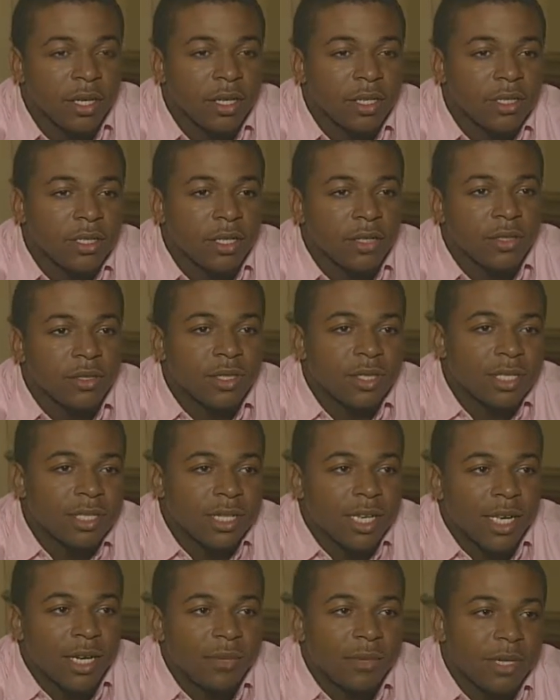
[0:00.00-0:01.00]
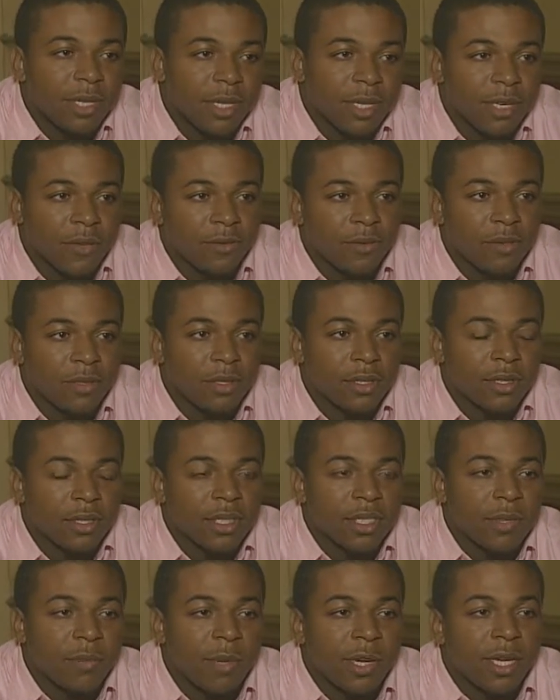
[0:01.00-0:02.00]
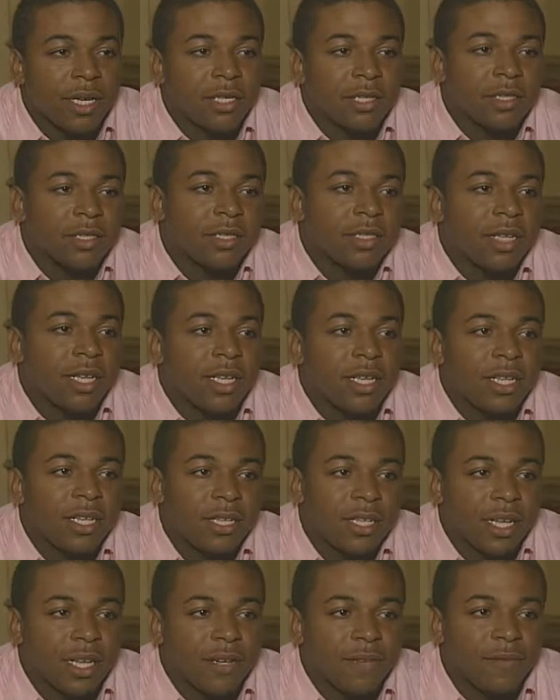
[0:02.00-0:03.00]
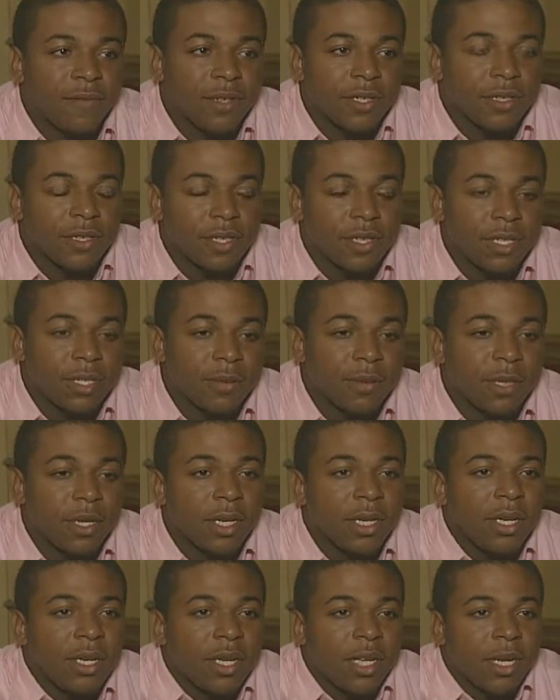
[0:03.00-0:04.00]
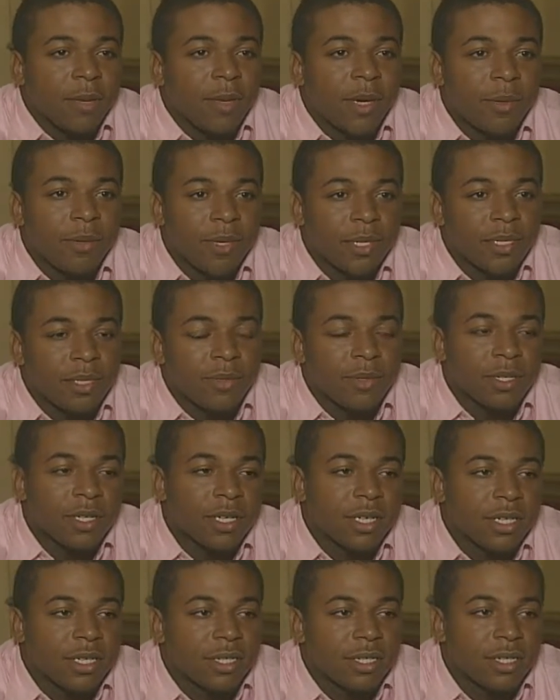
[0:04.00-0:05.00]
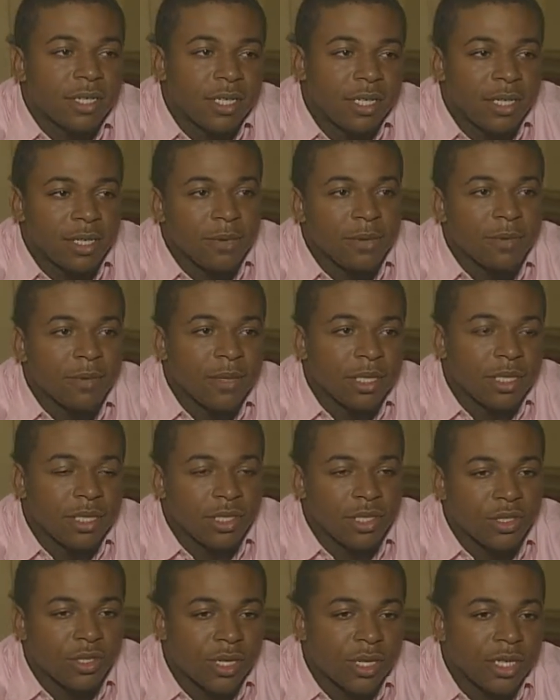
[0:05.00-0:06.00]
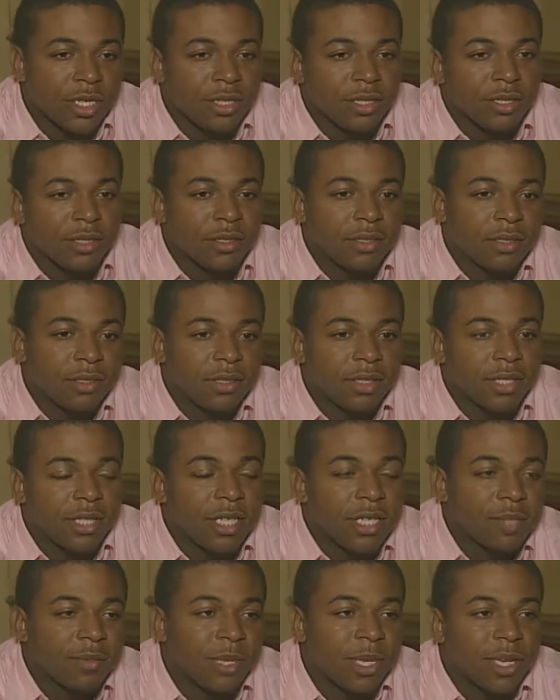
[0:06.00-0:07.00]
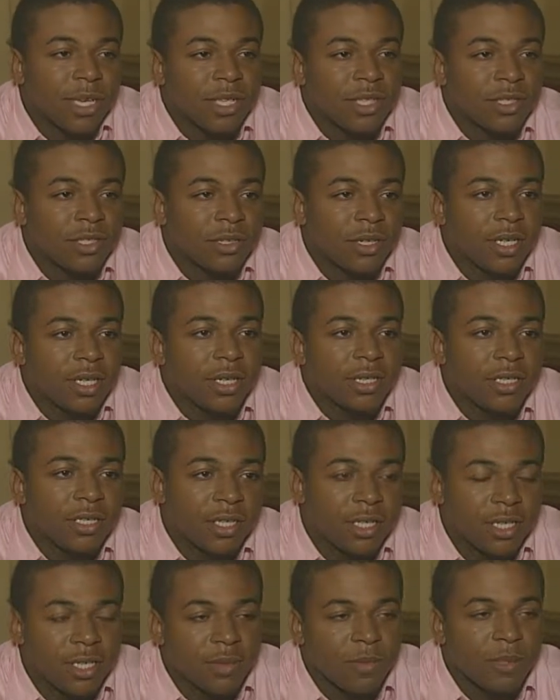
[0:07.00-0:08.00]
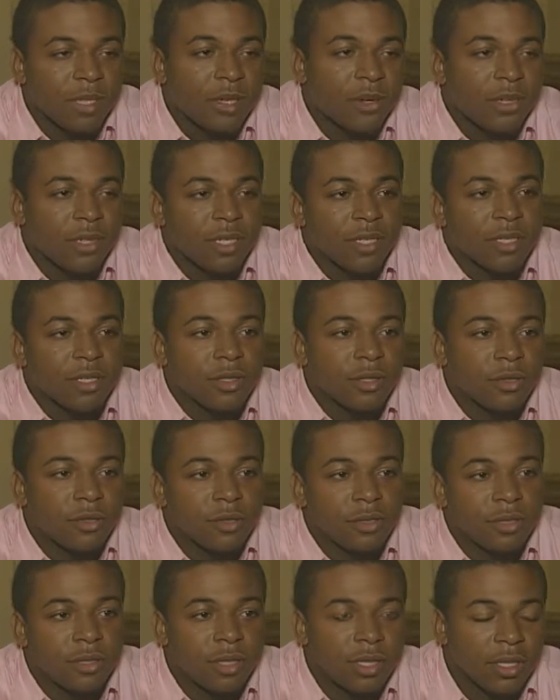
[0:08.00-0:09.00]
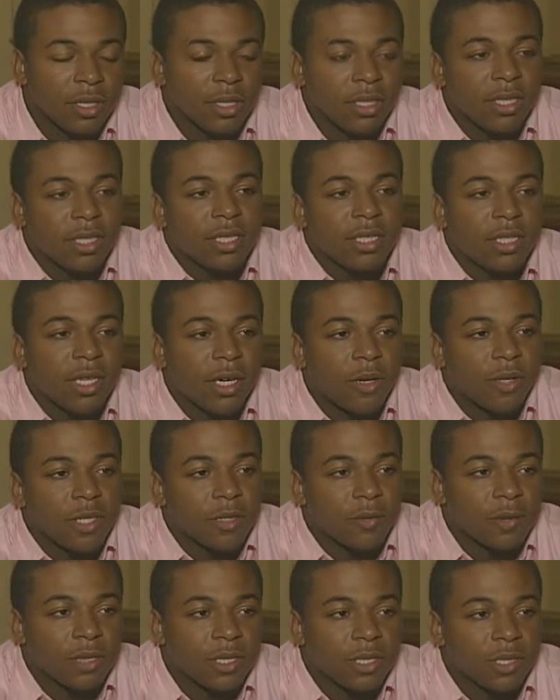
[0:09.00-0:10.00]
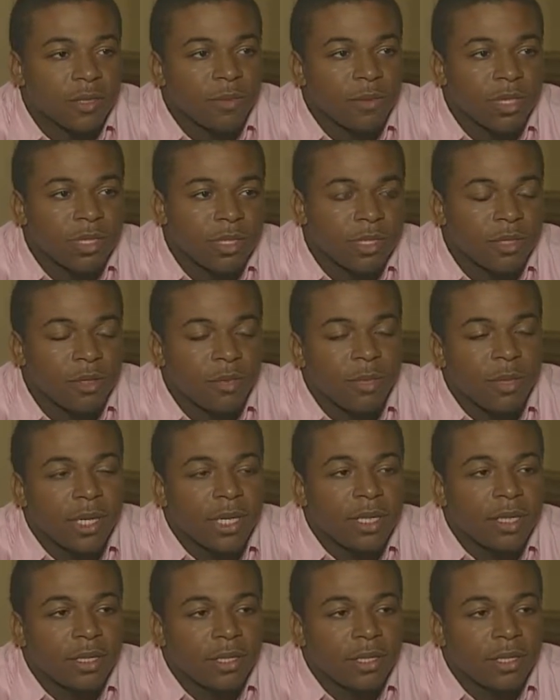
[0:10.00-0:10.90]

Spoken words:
So she's kind of been there for the spots that he kind of fills up. And my mother, because she keeps me straight. She keeps my head straight. She keeps me going to school. And she always pushes me to do better.